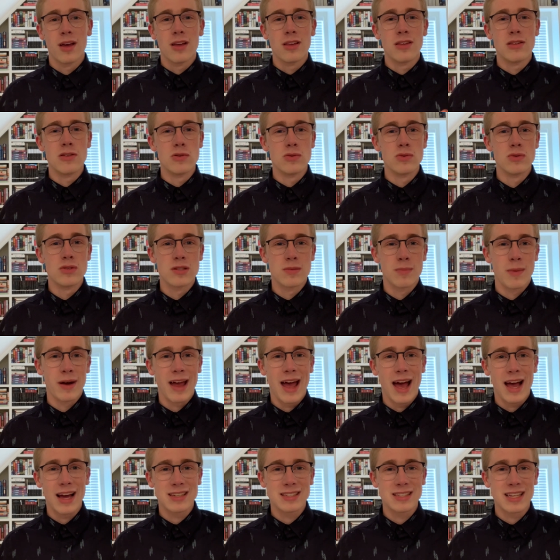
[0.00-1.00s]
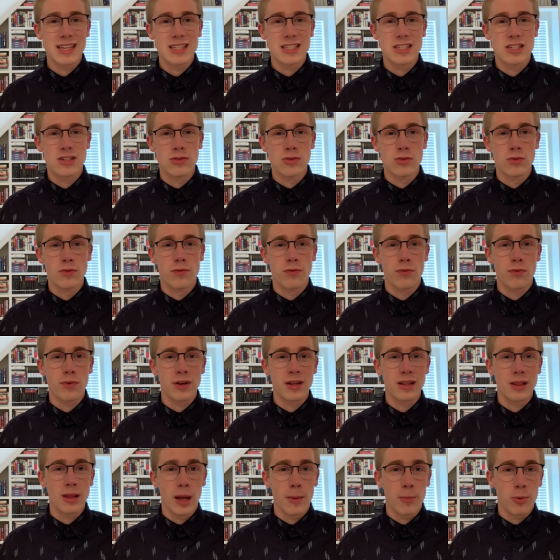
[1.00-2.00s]
use my access to
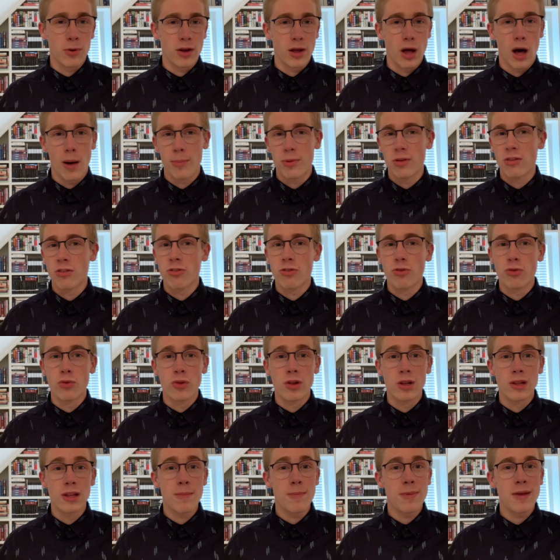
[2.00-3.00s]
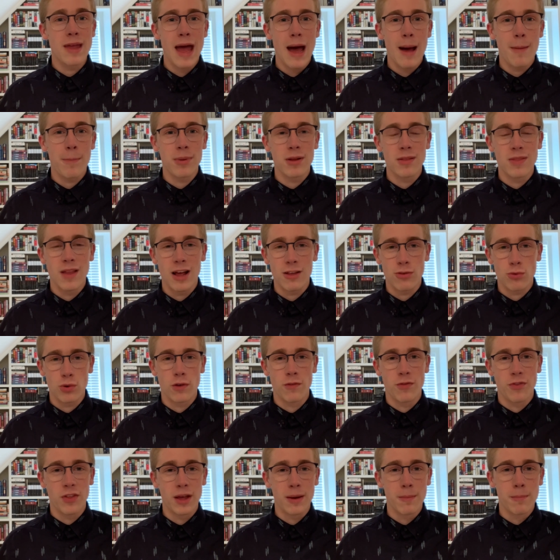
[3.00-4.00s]
free library copies through the Libby app and that sort
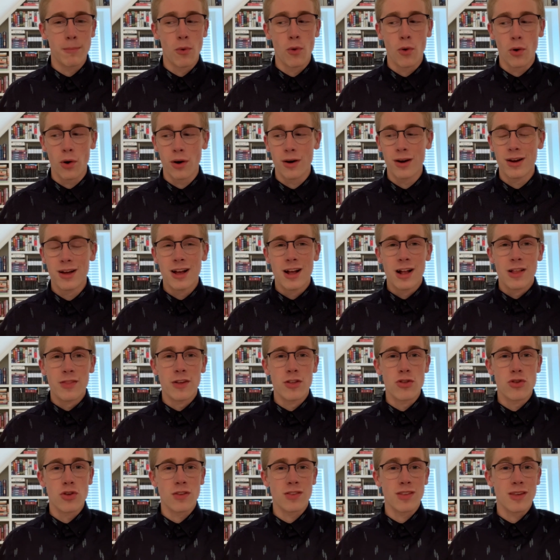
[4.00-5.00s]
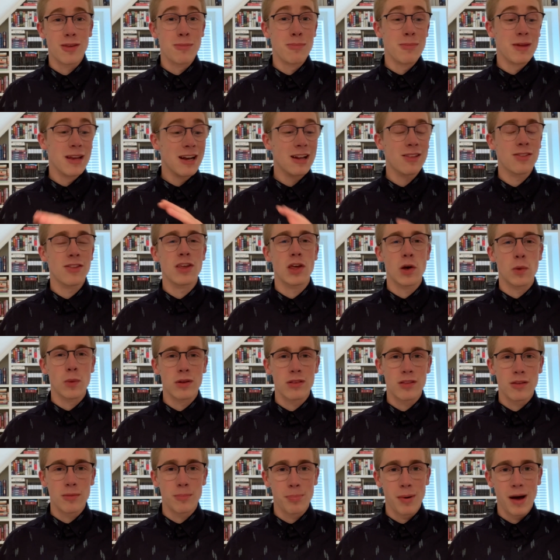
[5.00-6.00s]
of thing more than just immediately
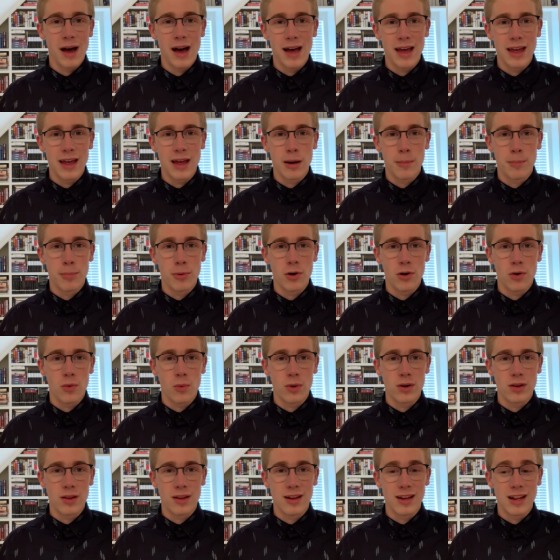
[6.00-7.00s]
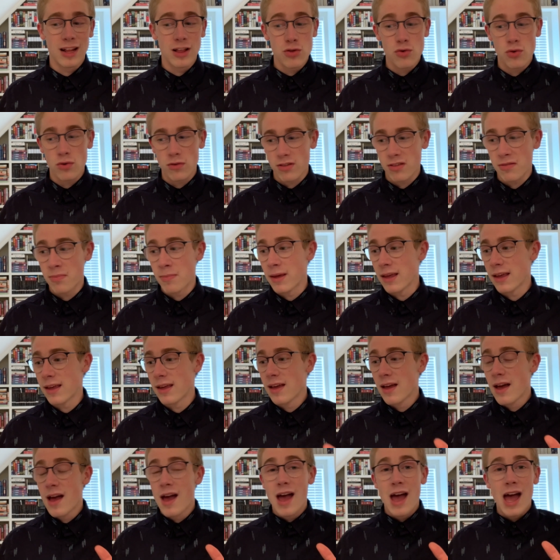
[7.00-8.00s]
going to buy a book when it interests me.
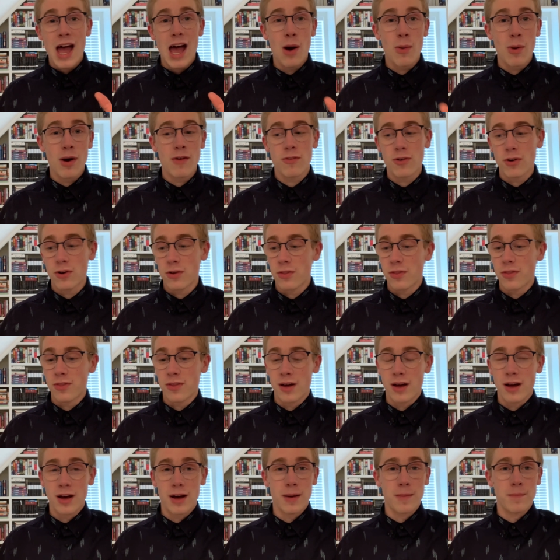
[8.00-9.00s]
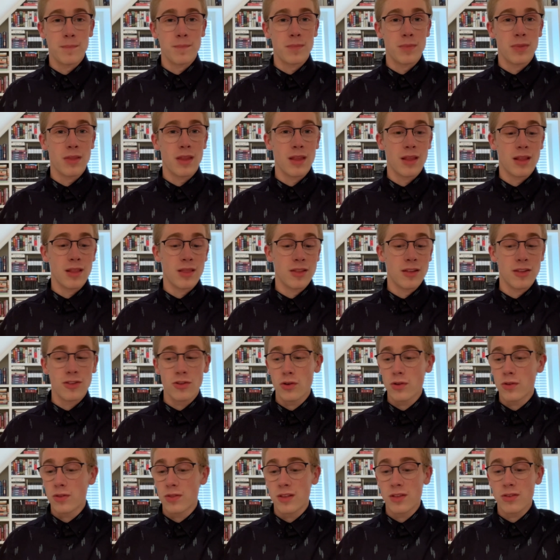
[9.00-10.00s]
However, um, these
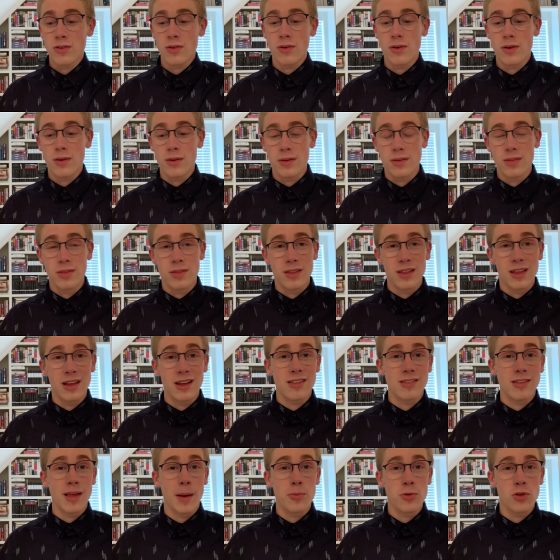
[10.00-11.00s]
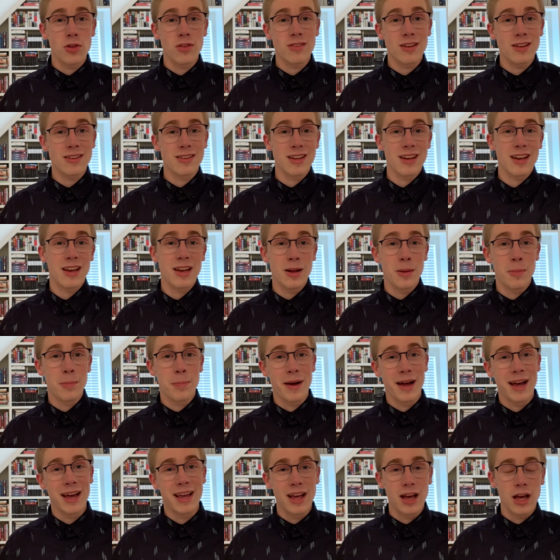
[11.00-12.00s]
are these are the exceptions. I did end up
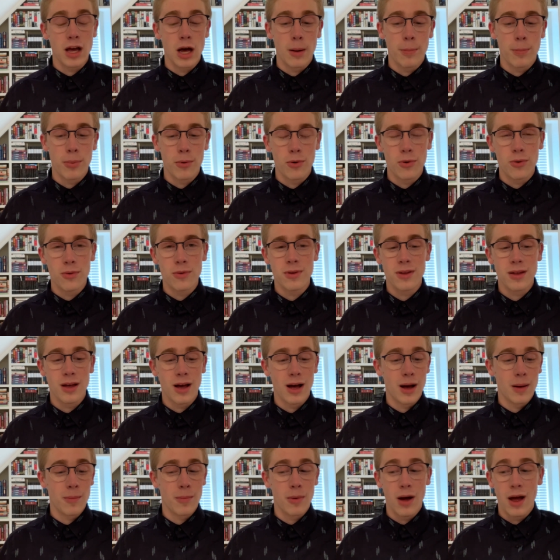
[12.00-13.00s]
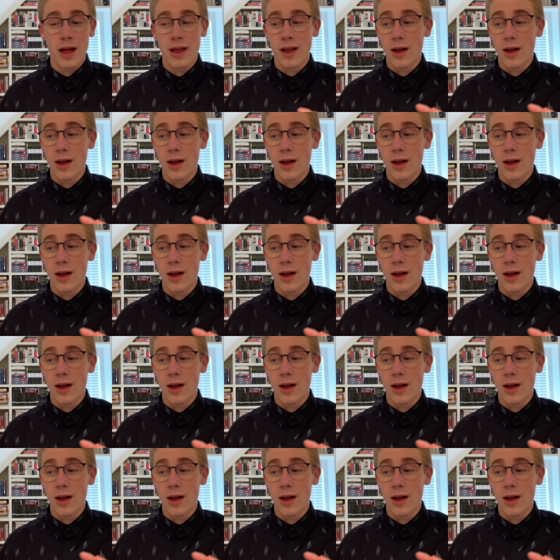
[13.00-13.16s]
buying a couple. Um,